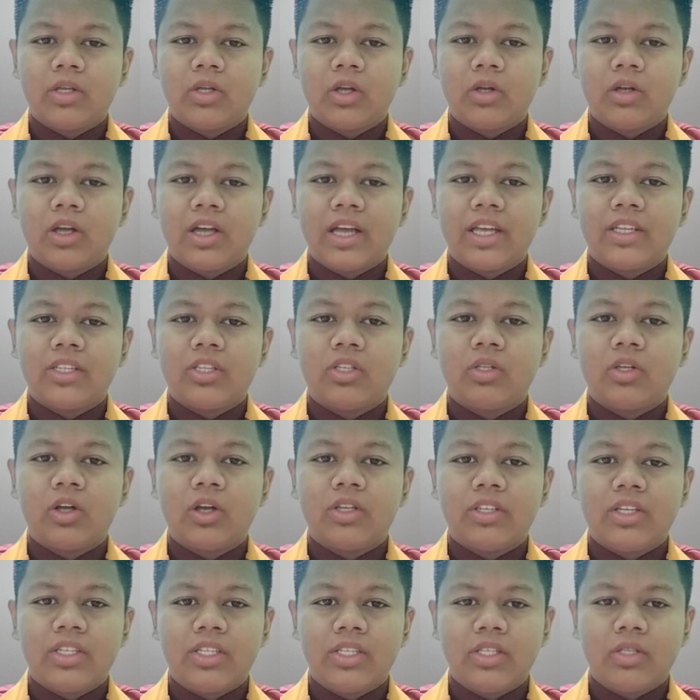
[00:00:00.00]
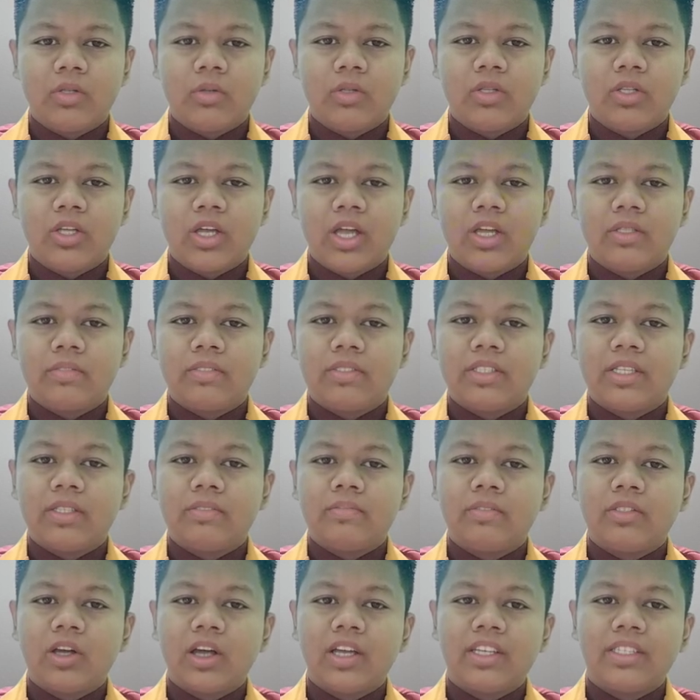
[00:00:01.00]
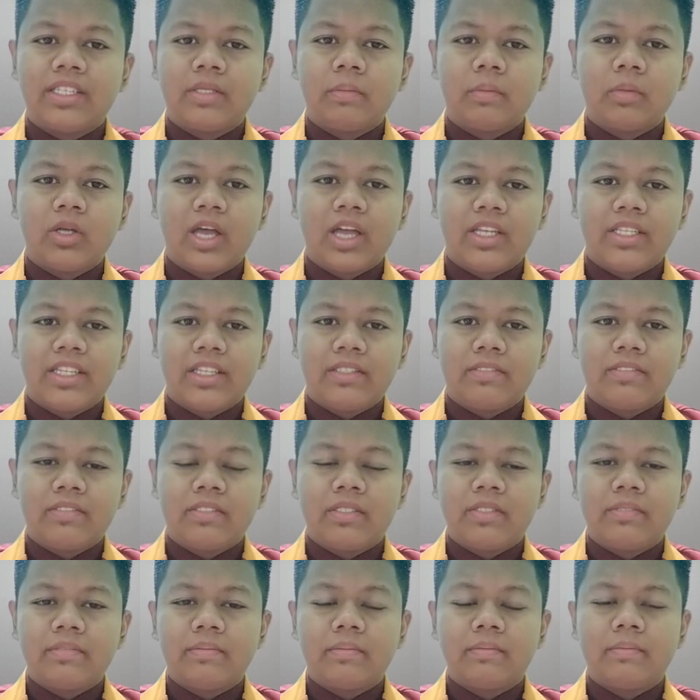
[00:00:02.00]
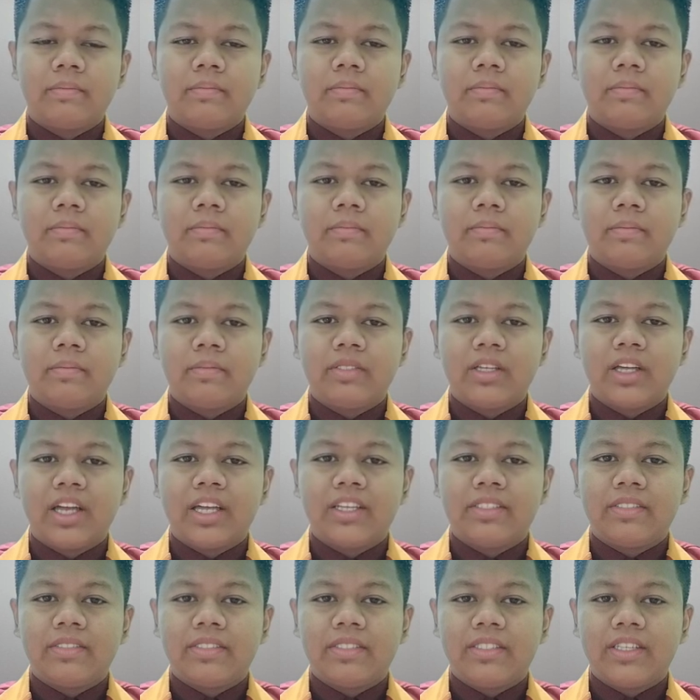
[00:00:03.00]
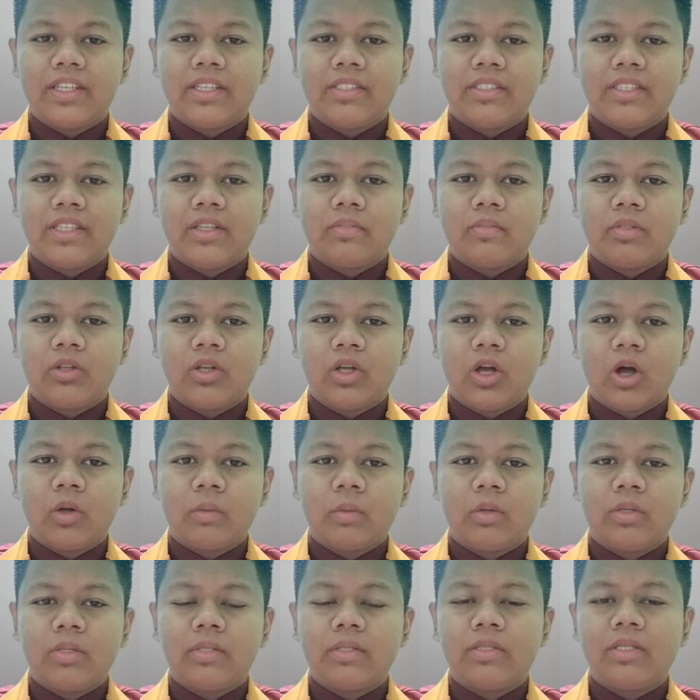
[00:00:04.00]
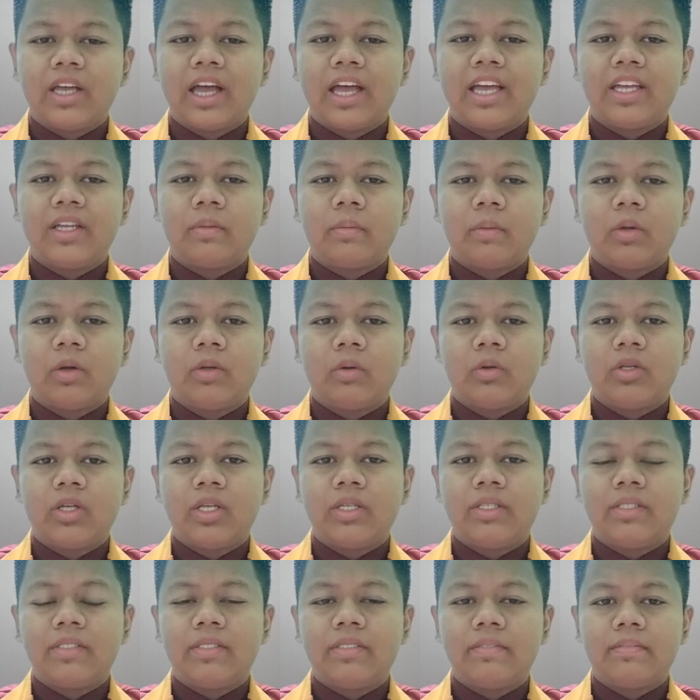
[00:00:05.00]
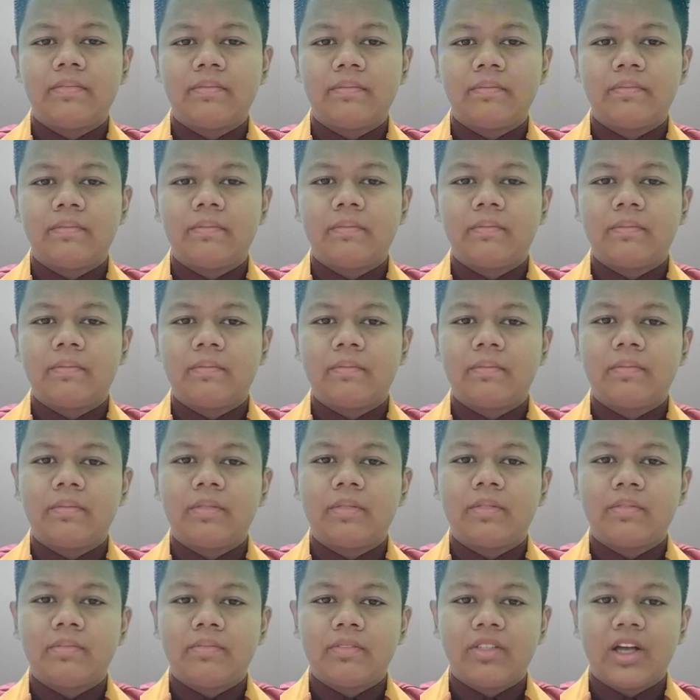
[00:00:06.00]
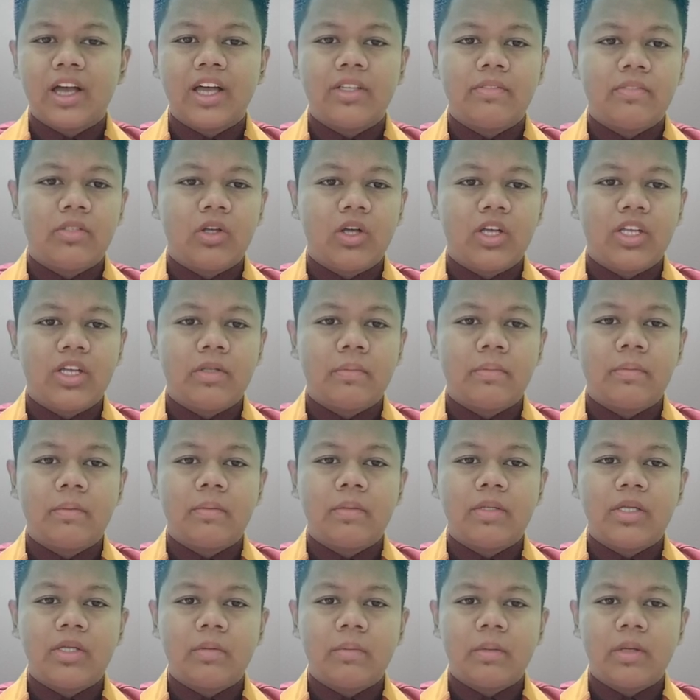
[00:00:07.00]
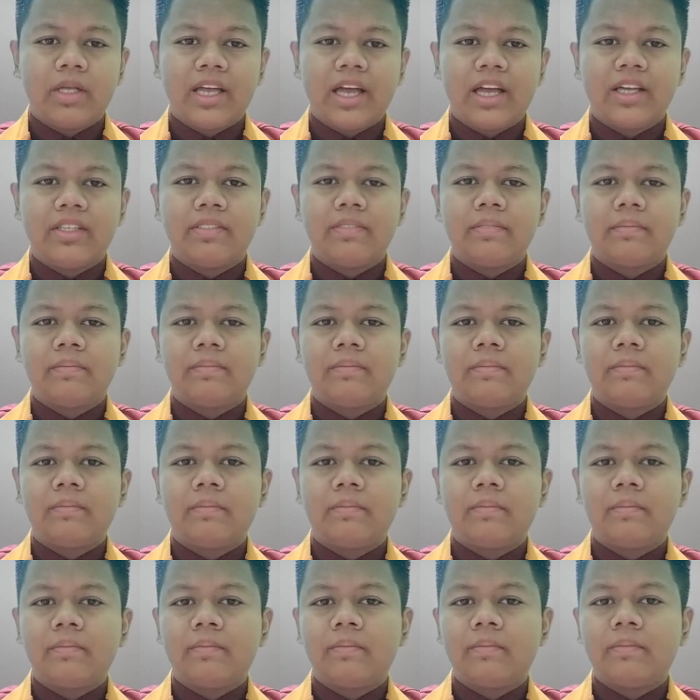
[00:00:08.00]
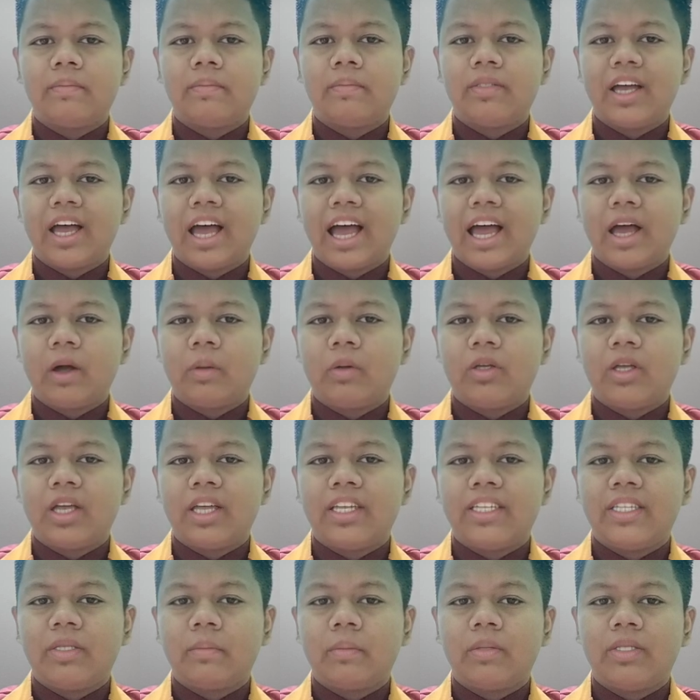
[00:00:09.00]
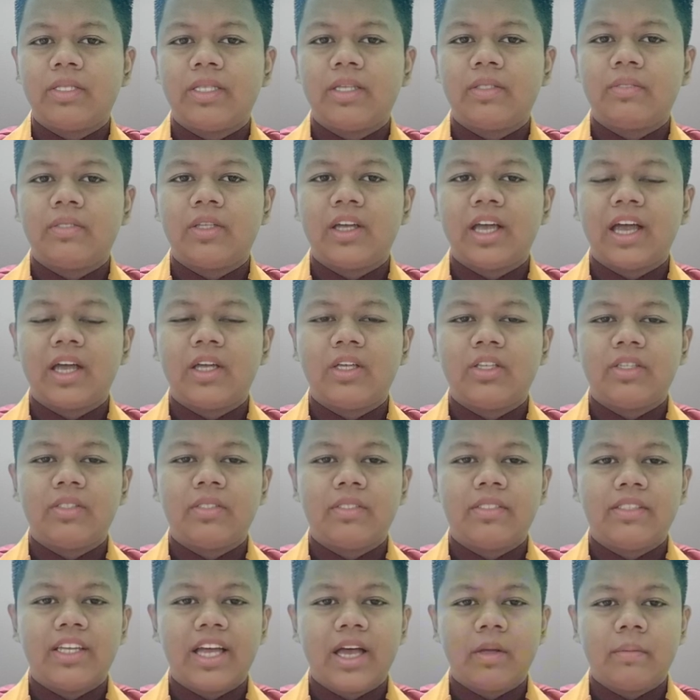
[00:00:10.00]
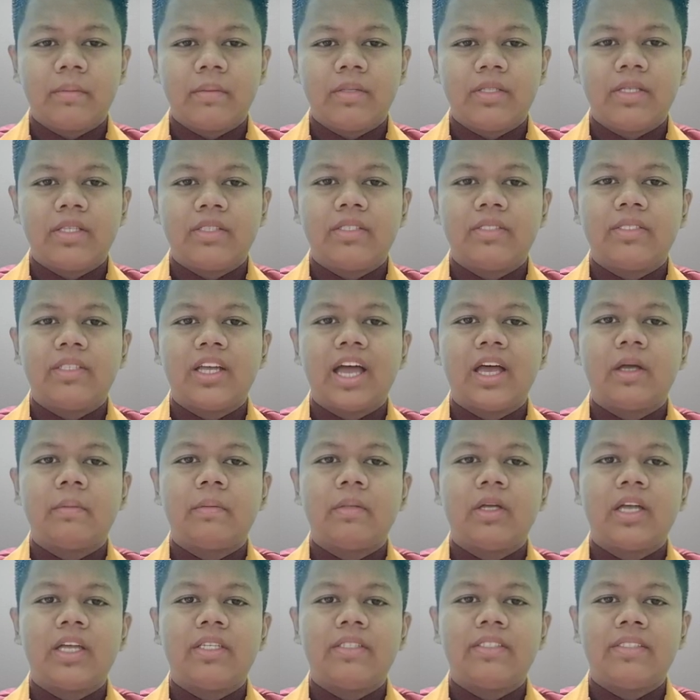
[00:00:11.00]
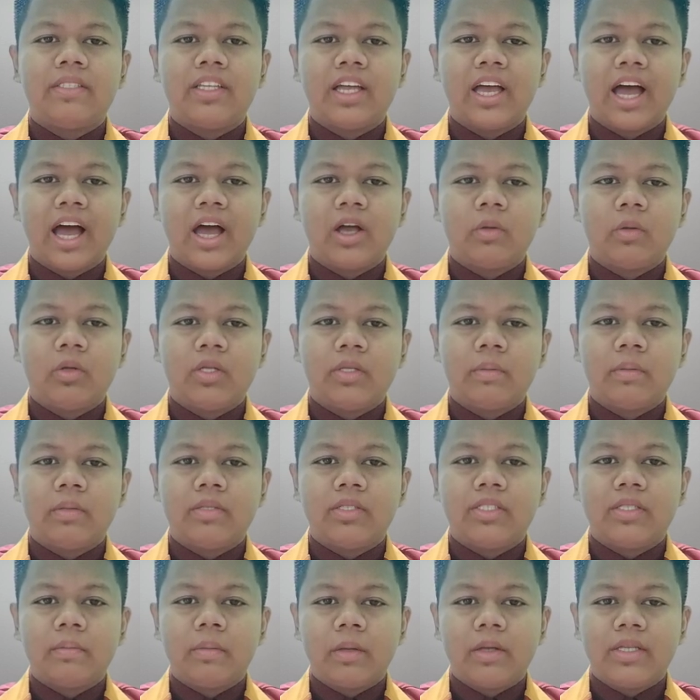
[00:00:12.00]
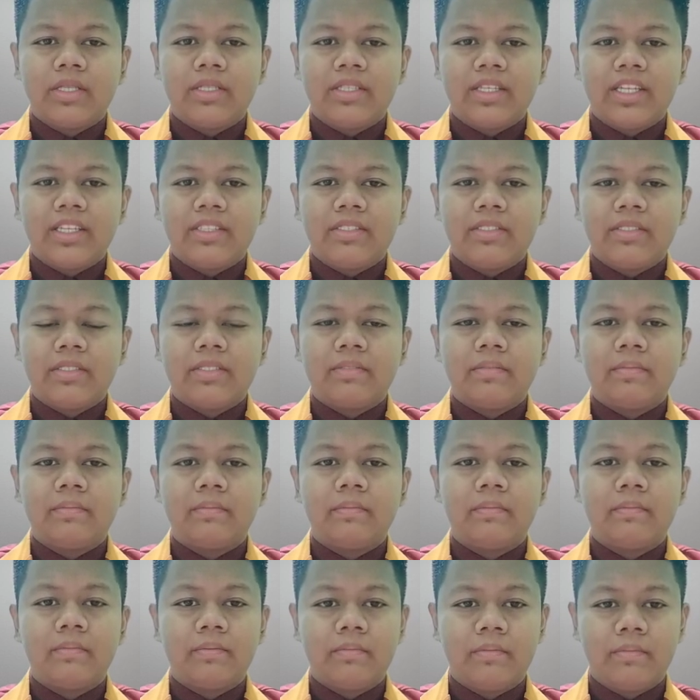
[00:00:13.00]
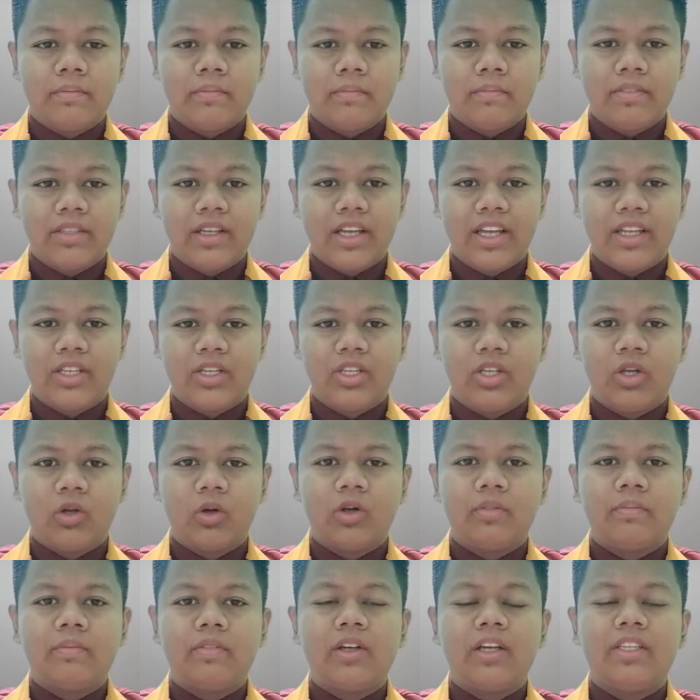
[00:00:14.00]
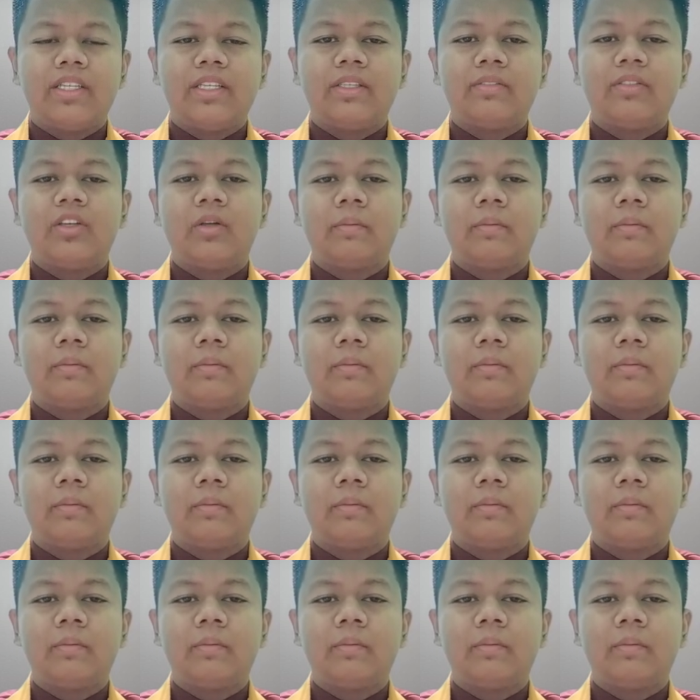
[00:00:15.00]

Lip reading: Create strategies to achieve the defined objectives. Consider different options and approaches. 5. Implement the plan. Outline specific action steps, timelines, and responsibilities. Ensure effective